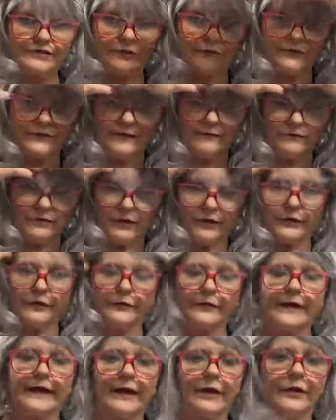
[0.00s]
So if you have
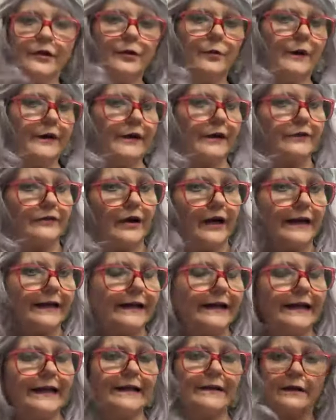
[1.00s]
longer hair, you want to
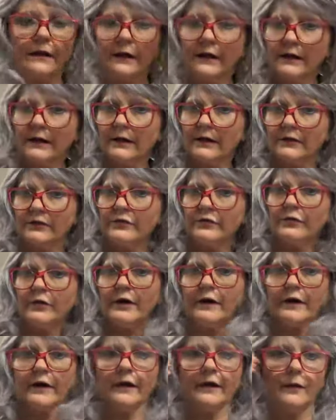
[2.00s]
tuck in, do
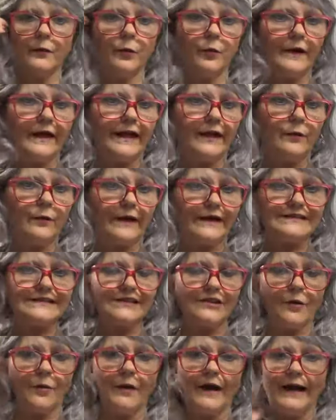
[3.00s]
a wig
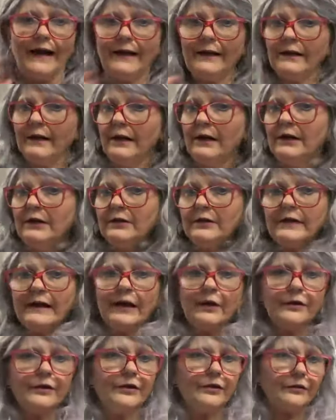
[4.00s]
once in a while. Look
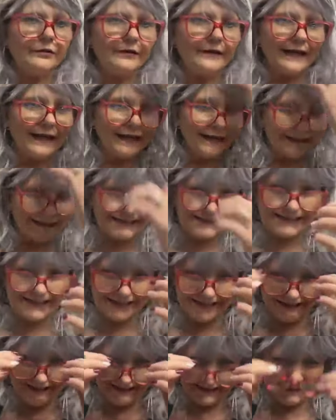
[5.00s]
how cute that is.